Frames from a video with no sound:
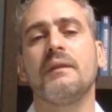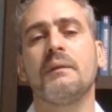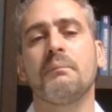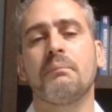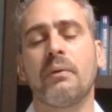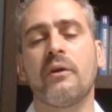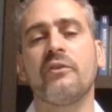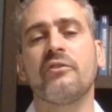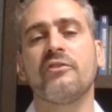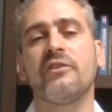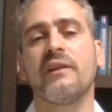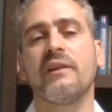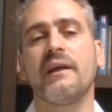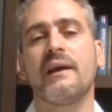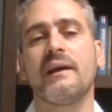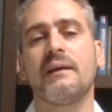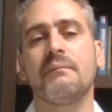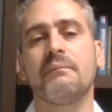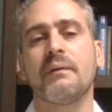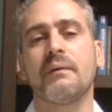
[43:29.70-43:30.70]

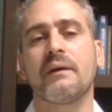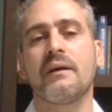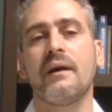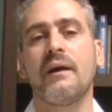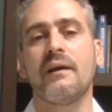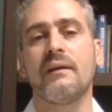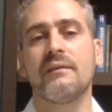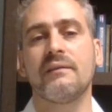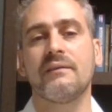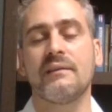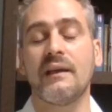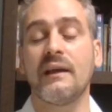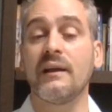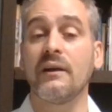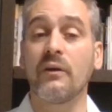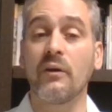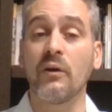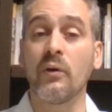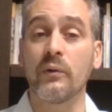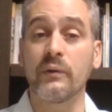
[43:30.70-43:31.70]
purslane because in
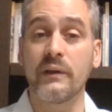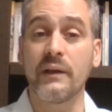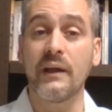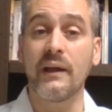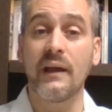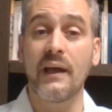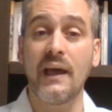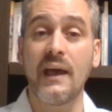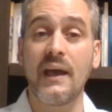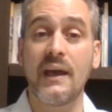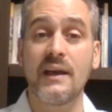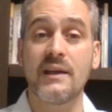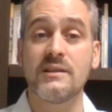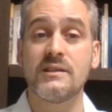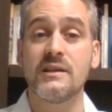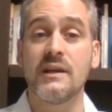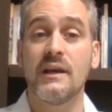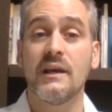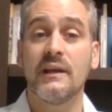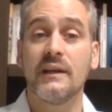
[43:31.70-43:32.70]
her old
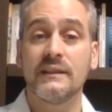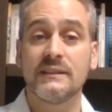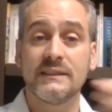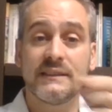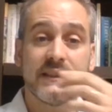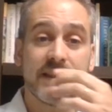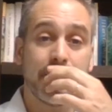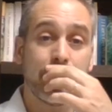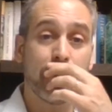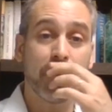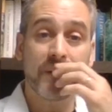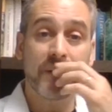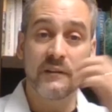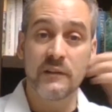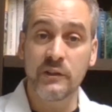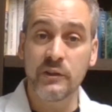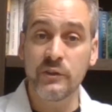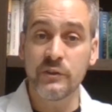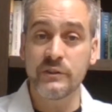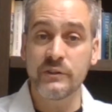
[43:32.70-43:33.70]
age, she
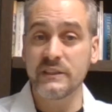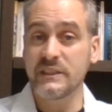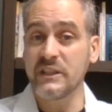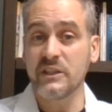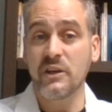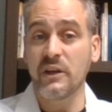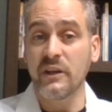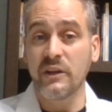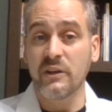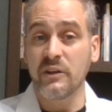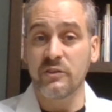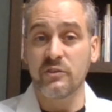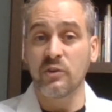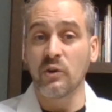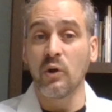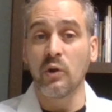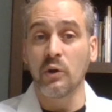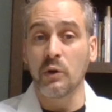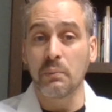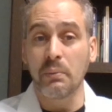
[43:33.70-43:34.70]
couldn't
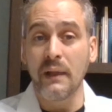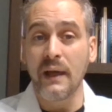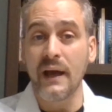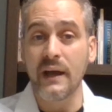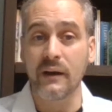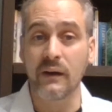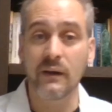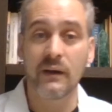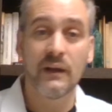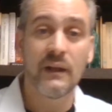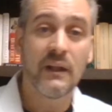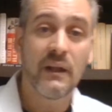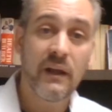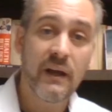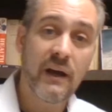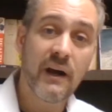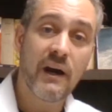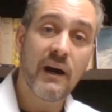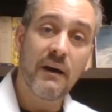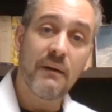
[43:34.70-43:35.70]
control her bladder.
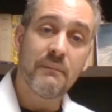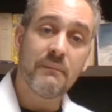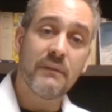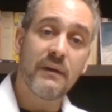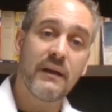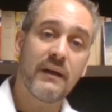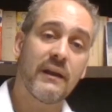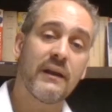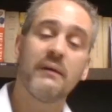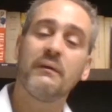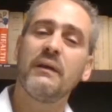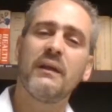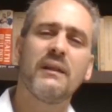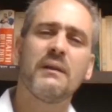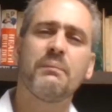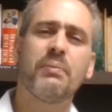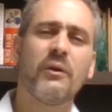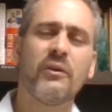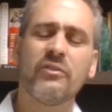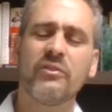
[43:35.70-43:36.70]
And
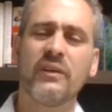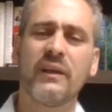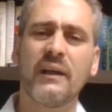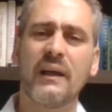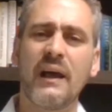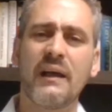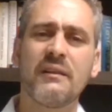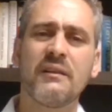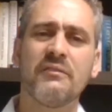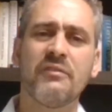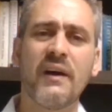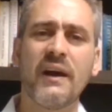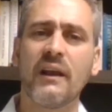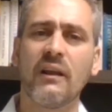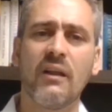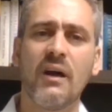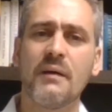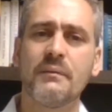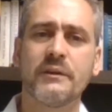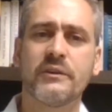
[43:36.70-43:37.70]
the purslane, the
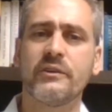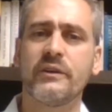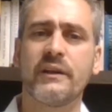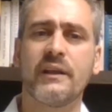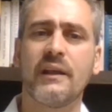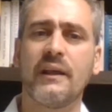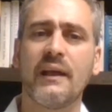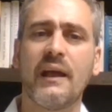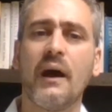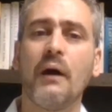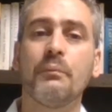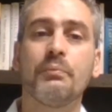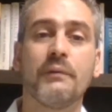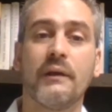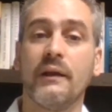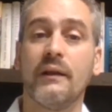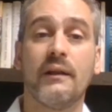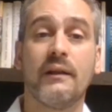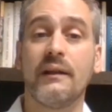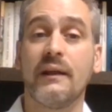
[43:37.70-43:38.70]
vitalometry helped
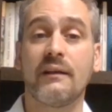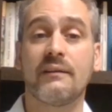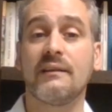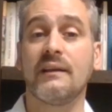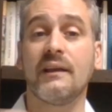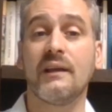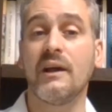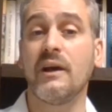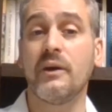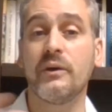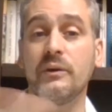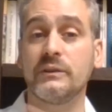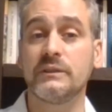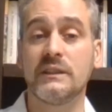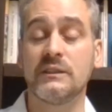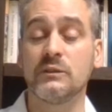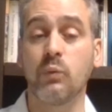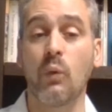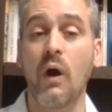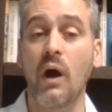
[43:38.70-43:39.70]
it. Next thing you know,
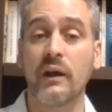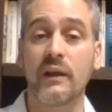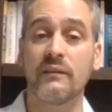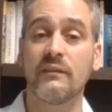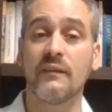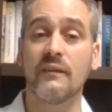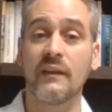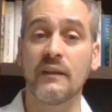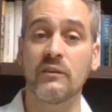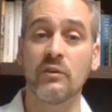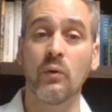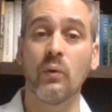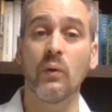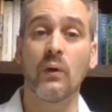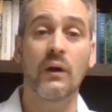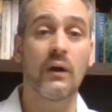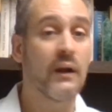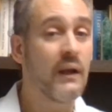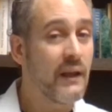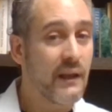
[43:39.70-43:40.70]
she's walking to the
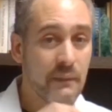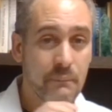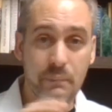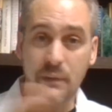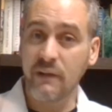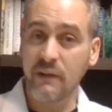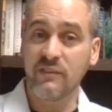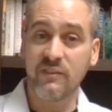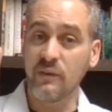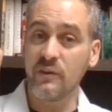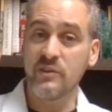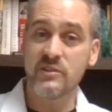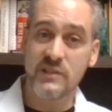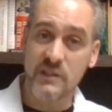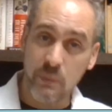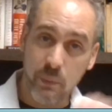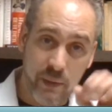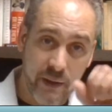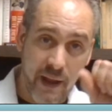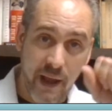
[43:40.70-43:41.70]
door, but as soon as
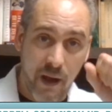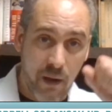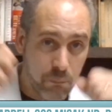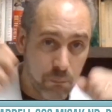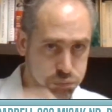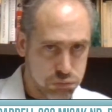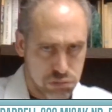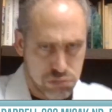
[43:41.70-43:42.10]
she went out,